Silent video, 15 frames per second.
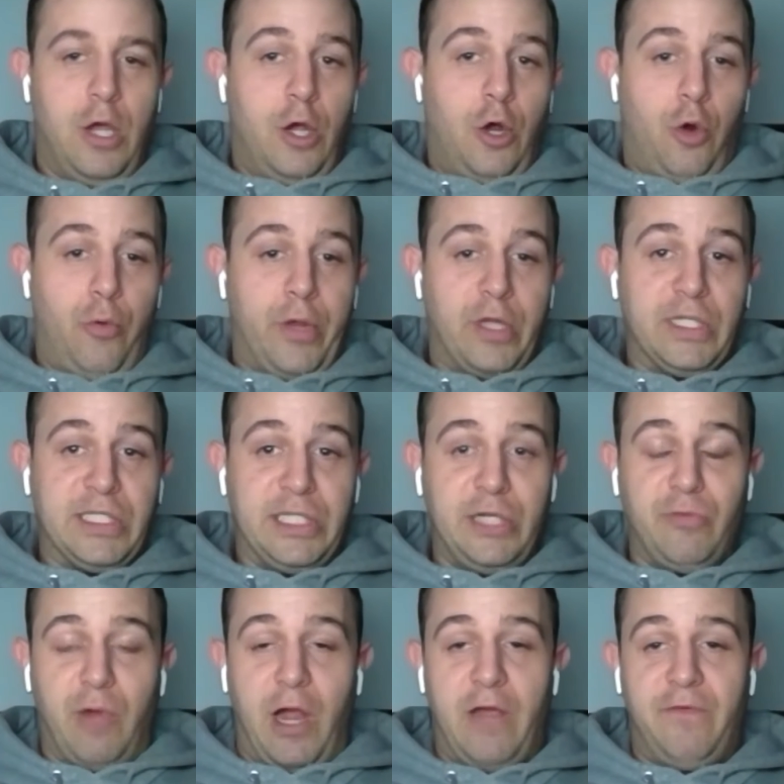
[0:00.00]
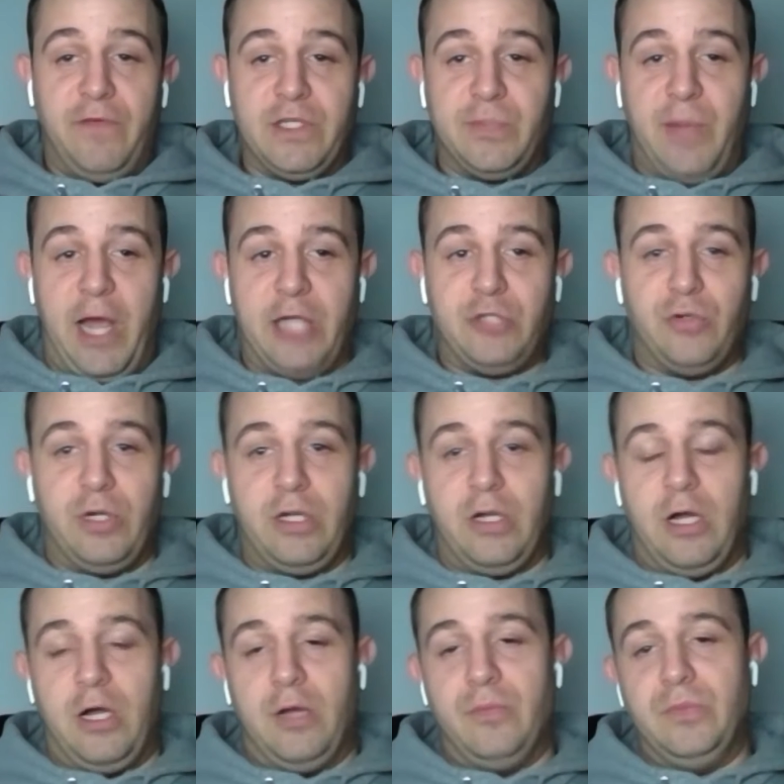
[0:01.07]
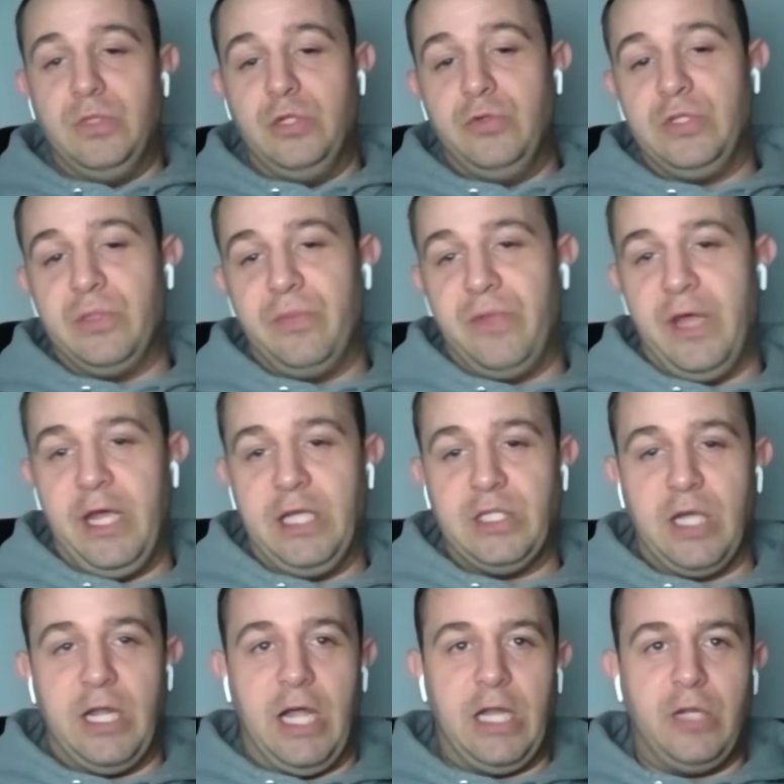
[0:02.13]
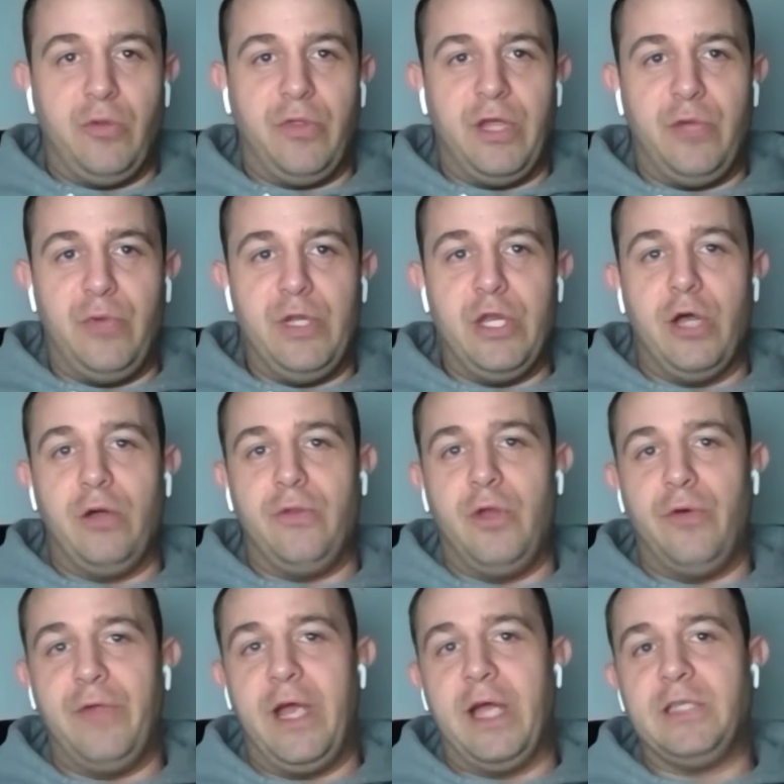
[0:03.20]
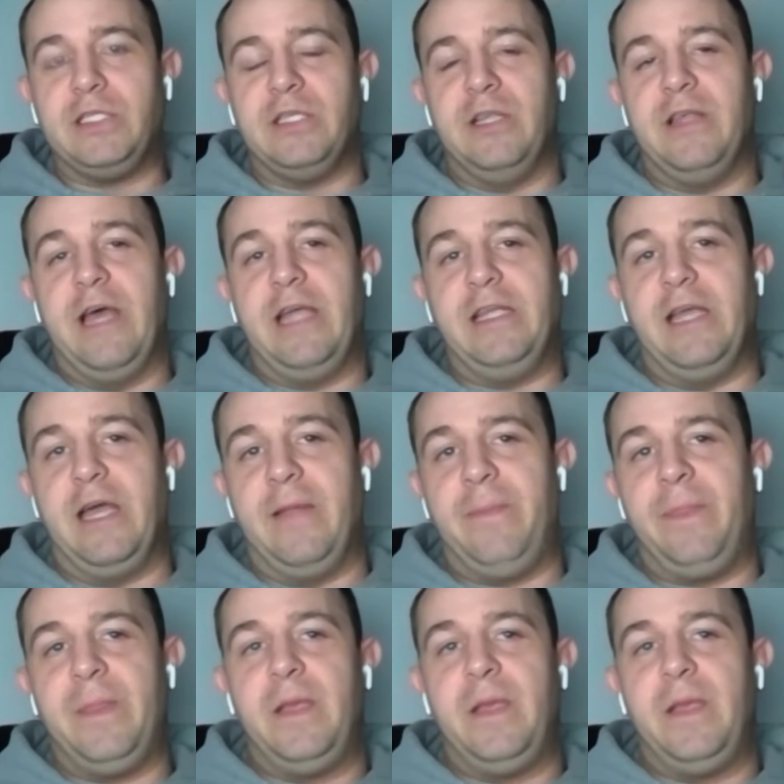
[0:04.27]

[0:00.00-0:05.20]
Are we going to see Ryan Fitzpatrick do some things? I don't think we know the answer to that yet.